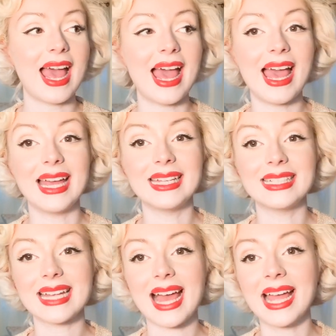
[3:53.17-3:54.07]

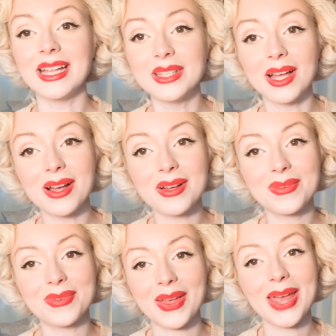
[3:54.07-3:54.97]
and I
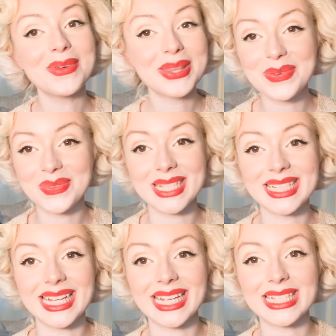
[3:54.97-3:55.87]
love everything
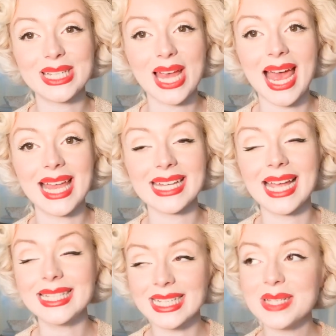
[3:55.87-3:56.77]
vintage, and
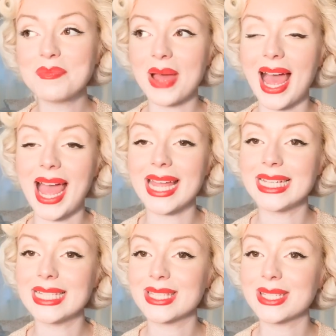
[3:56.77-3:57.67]
I did
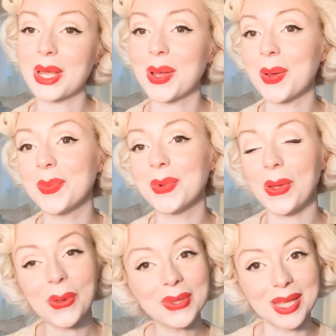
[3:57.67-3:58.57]
buy some
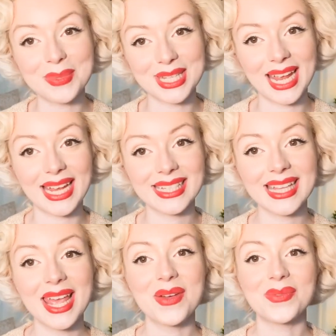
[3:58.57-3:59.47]
old lipsticks
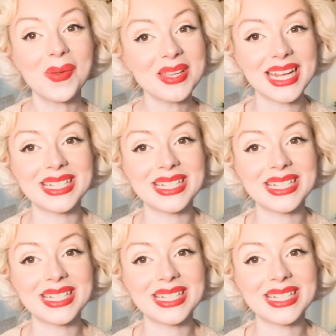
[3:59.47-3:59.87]
from the